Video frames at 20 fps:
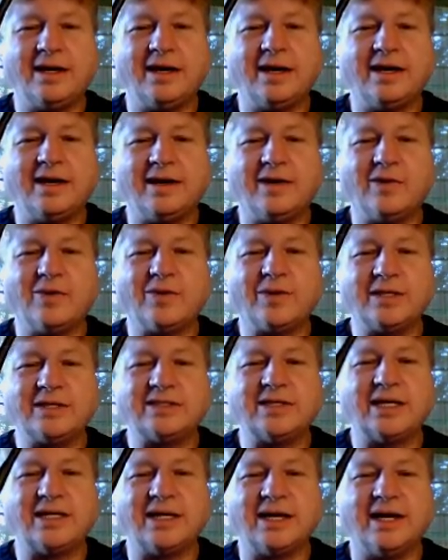and only
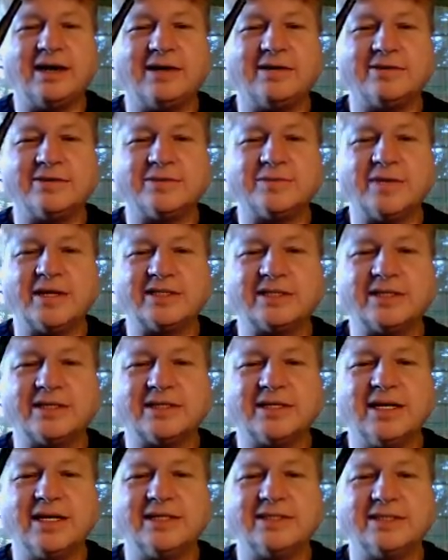take it out on special
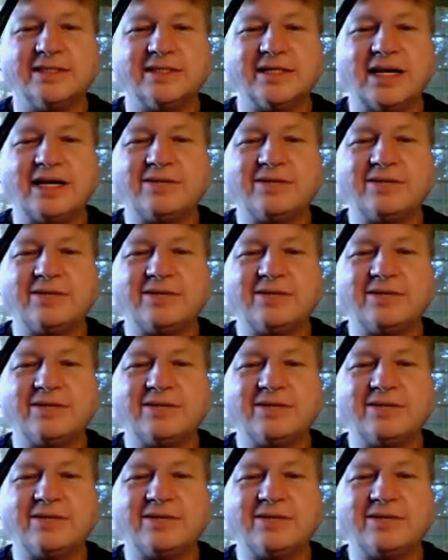occasions.